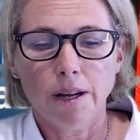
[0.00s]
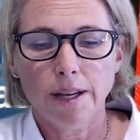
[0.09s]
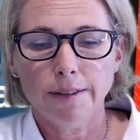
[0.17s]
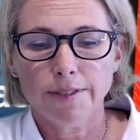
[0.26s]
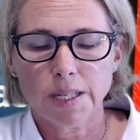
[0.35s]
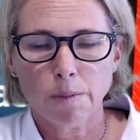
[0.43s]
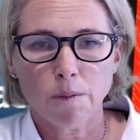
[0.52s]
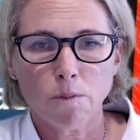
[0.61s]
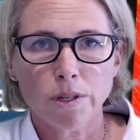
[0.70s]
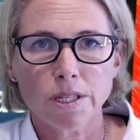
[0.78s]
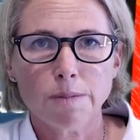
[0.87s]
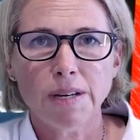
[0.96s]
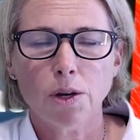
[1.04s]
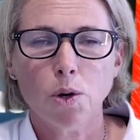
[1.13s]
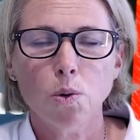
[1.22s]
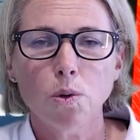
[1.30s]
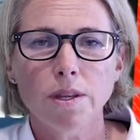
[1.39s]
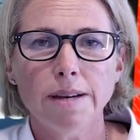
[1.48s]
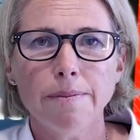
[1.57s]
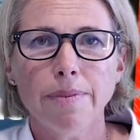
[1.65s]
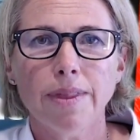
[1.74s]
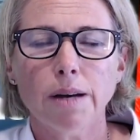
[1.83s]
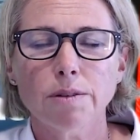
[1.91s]
if someone wants me to call
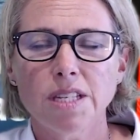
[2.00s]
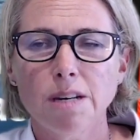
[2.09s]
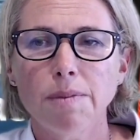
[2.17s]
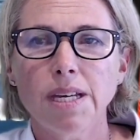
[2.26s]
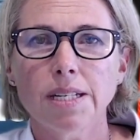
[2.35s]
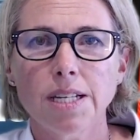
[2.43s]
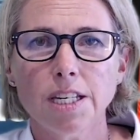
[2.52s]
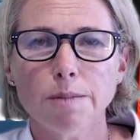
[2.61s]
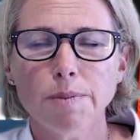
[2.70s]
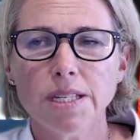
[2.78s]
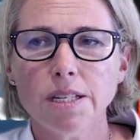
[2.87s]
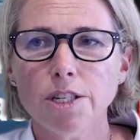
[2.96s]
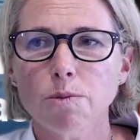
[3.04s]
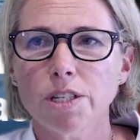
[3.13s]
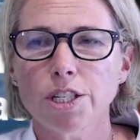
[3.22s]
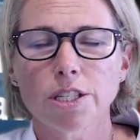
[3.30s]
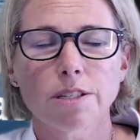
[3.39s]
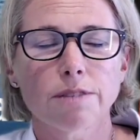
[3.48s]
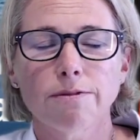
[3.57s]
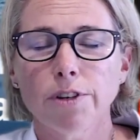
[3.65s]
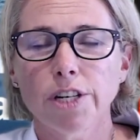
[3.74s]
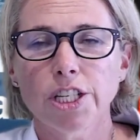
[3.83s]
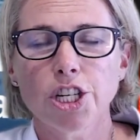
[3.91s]
them, they'll send me a text message, which is
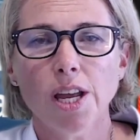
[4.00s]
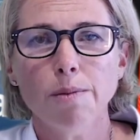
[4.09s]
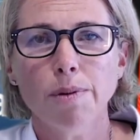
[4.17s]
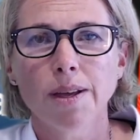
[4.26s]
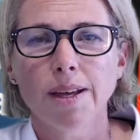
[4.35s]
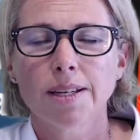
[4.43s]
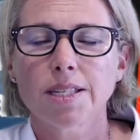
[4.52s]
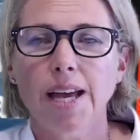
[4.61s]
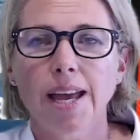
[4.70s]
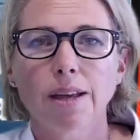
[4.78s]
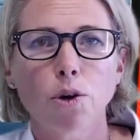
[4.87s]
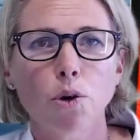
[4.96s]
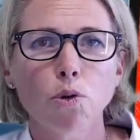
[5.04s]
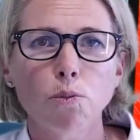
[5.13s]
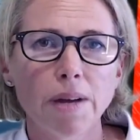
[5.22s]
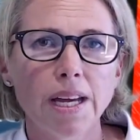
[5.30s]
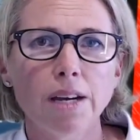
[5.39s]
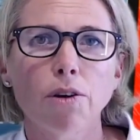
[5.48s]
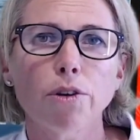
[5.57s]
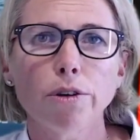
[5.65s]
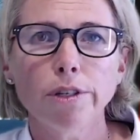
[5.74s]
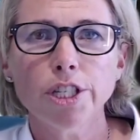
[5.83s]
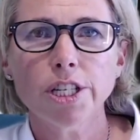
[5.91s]
very cheap, saying call me, not
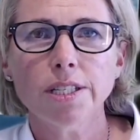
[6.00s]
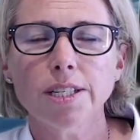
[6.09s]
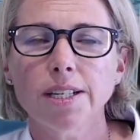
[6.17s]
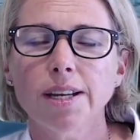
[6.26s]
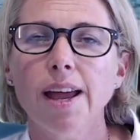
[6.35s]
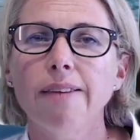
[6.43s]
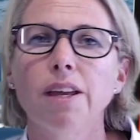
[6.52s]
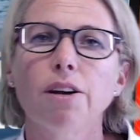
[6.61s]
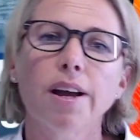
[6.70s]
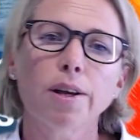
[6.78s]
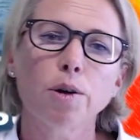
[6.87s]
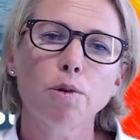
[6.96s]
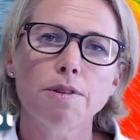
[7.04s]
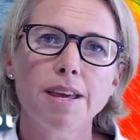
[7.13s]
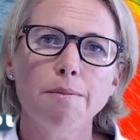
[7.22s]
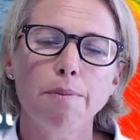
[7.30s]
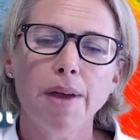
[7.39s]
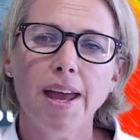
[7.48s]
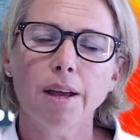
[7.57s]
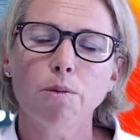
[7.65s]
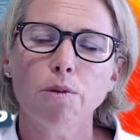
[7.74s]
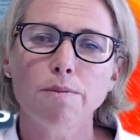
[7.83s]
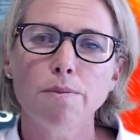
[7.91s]
urgent. And then I call them back
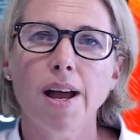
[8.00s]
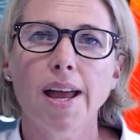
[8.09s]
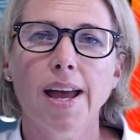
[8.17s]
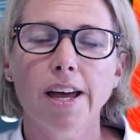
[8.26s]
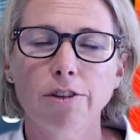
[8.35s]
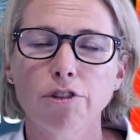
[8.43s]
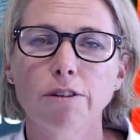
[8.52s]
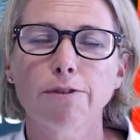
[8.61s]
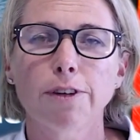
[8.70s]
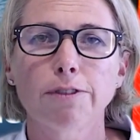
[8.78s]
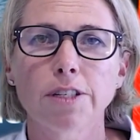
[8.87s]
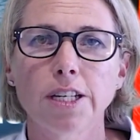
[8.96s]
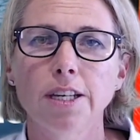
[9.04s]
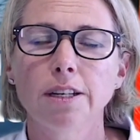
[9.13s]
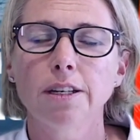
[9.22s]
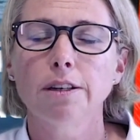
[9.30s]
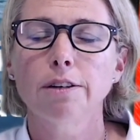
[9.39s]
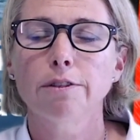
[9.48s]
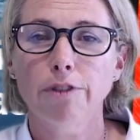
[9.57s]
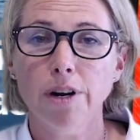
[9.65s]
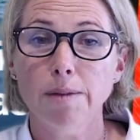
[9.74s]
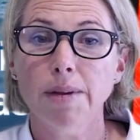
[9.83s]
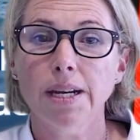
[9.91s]
with my 150
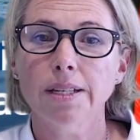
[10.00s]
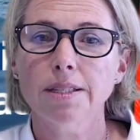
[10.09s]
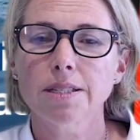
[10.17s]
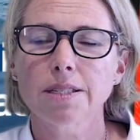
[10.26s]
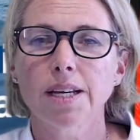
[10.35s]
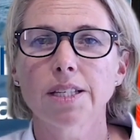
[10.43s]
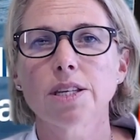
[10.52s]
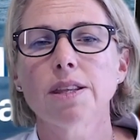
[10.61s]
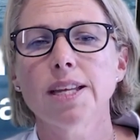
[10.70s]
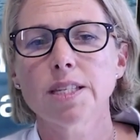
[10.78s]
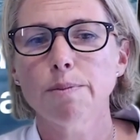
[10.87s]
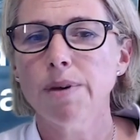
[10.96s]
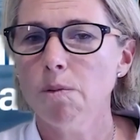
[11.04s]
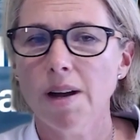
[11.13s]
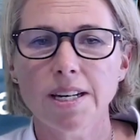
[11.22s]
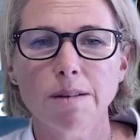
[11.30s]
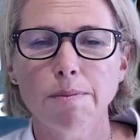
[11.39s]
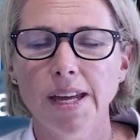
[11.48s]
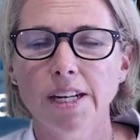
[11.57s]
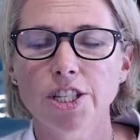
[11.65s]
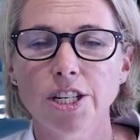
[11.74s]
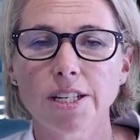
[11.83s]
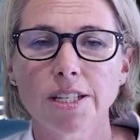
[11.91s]
free minutes. And so that's a better way to
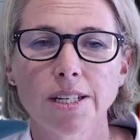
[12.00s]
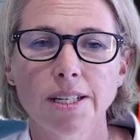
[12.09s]
manage it.